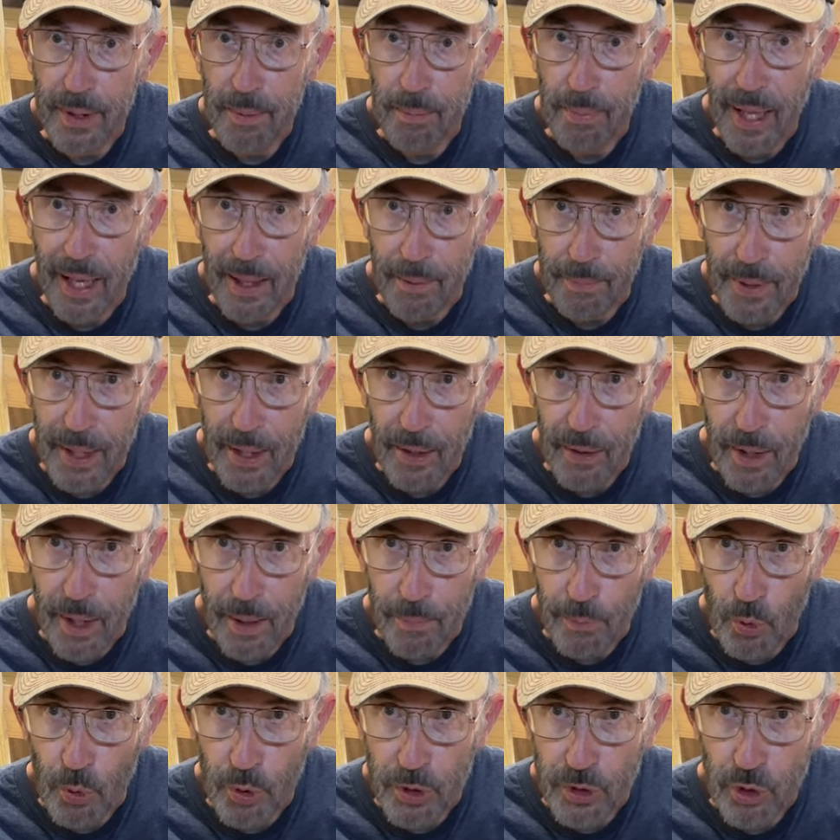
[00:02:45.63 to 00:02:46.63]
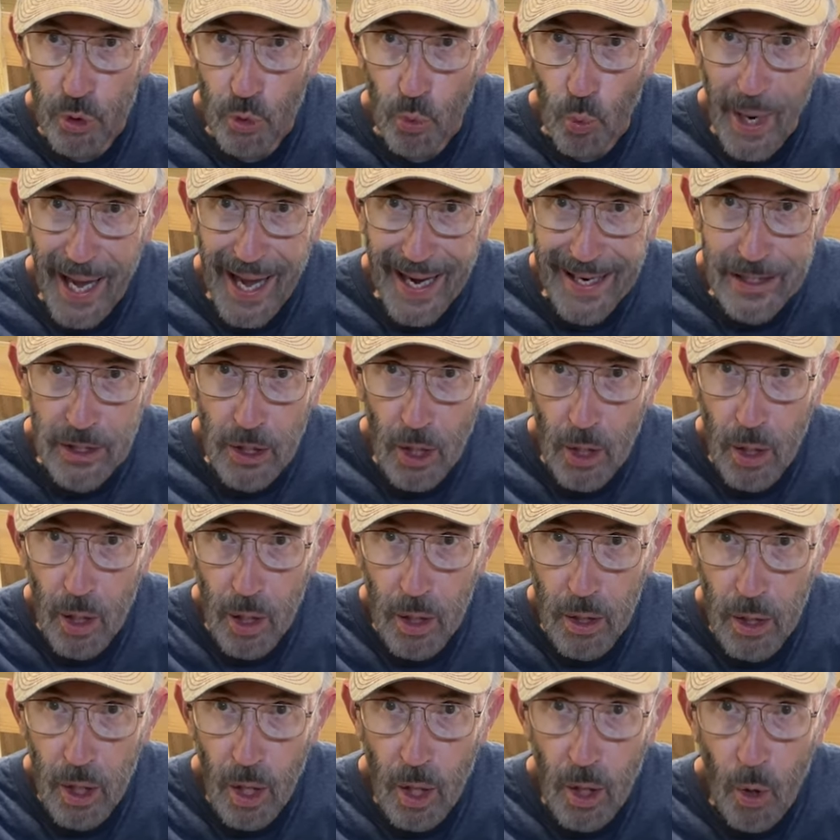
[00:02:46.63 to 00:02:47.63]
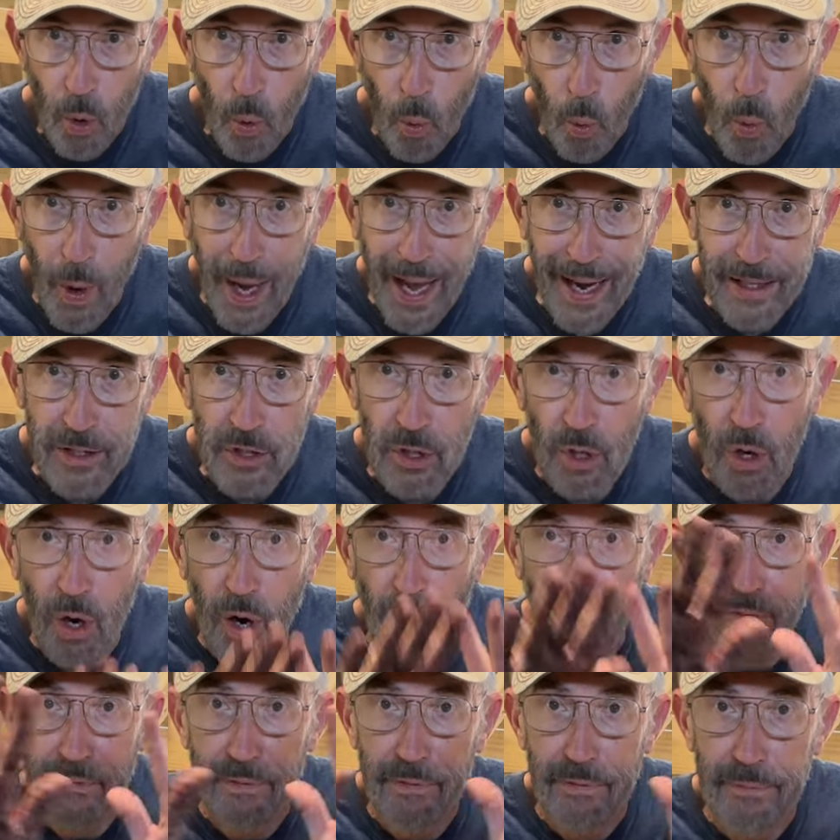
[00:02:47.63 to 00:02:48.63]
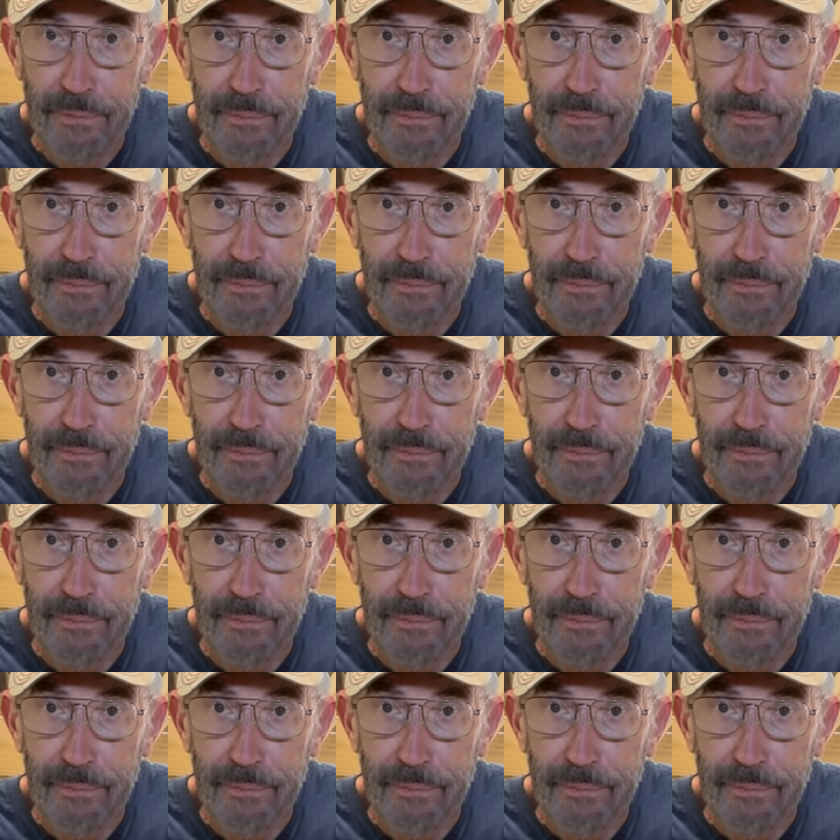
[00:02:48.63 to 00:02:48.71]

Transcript: black belt, I'm going to wax on, wax off.